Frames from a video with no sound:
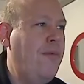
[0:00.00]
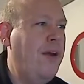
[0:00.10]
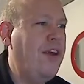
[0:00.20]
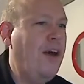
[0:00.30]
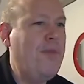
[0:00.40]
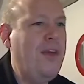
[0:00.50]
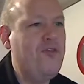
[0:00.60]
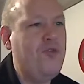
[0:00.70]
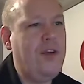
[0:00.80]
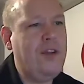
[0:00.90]
I might not be
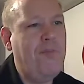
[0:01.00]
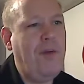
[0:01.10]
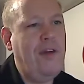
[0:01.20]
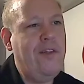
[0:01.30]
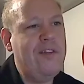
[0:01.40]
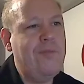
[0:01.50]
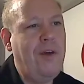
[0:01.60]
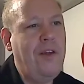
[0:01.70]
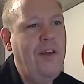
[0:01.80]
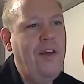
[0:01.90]
tricked by this,
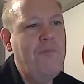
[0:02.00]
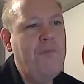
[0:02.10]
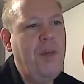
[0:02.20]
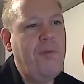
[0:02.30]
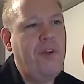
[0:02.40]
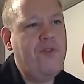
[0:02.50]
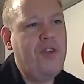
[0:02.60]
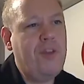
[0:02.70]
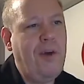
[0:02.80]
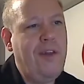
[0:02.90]
but people are
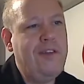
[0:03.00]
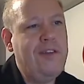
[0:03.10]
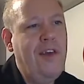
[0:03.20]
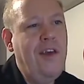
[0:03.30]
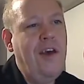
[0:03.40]
tricked by this.